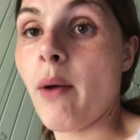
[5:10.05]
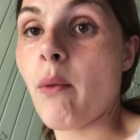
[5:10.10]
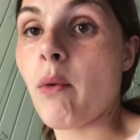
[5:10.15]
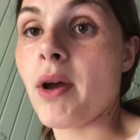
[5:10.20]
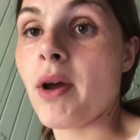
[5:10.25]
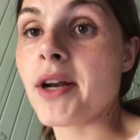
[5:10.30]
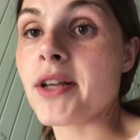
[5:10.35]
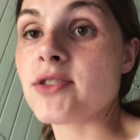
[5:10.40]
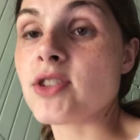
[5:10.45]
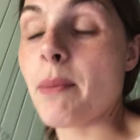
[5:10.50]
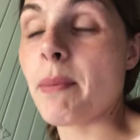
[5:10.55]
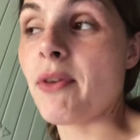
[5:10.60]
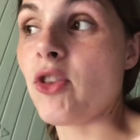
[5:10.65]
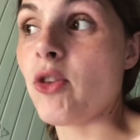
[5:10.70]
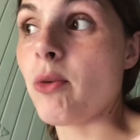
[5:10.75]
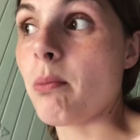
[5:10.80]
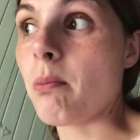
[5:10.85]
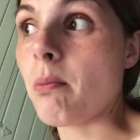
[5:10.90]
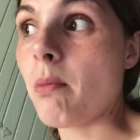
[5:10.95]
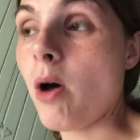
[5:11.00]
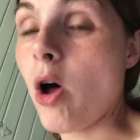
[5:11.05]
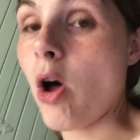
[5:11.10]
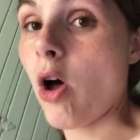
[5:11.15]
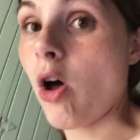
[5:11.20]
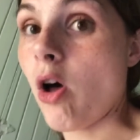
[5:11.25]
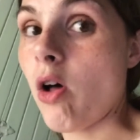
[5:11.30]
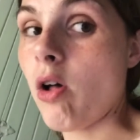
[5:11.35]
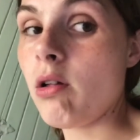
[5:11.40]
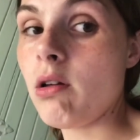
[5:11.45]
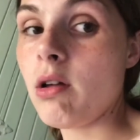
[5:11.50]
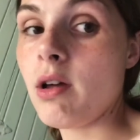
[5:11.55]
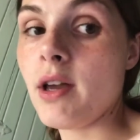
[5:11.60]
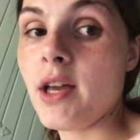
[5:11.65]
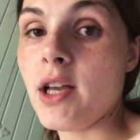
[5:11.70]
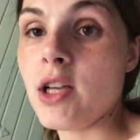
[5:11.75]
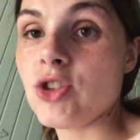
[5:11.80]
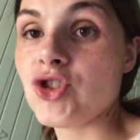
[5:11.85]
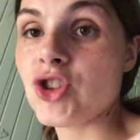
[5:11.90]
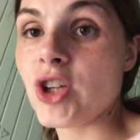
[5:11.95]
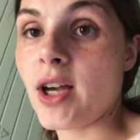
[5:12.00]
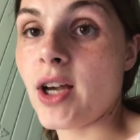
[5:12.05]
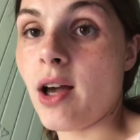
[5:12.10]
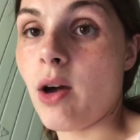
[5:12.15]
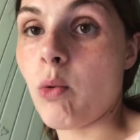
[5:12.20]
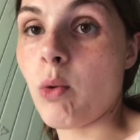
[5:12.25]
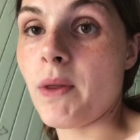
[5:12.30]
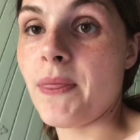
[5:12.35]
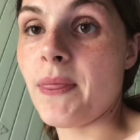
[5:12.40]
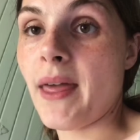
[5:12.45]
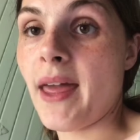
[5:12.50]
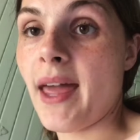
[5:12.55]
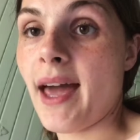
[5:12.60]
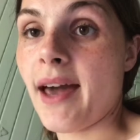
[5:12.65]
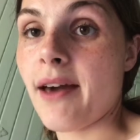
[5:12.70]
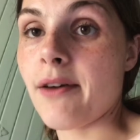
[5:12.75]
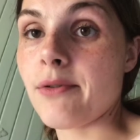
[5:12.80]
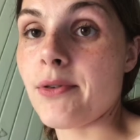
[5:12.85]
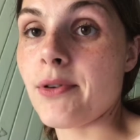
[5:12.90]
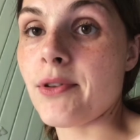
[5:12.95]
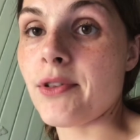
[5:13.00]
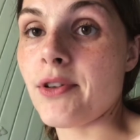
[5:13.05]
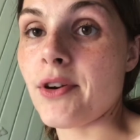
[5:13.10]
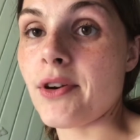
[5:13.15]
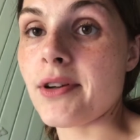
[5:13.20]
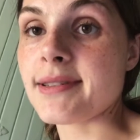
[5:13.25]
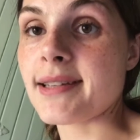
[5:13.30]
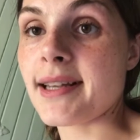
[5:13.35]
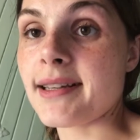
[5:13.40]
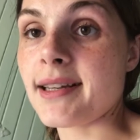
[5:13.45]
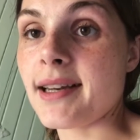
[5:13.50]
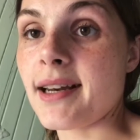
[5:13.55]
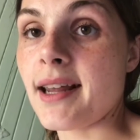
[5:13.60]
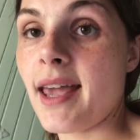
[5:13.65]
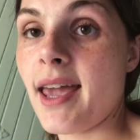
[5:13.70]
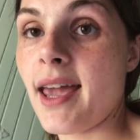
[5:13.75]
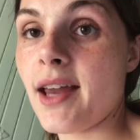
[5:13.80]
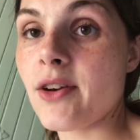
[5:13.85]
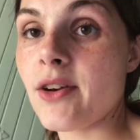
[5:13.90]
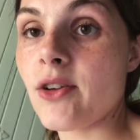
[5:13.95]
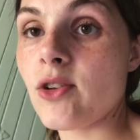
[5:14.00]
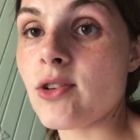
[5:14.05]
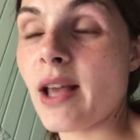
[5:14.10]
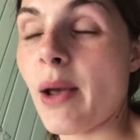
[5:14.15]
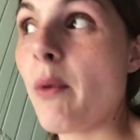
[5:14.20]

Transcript: I want to stop at the mall, check out what they have for their scented candles.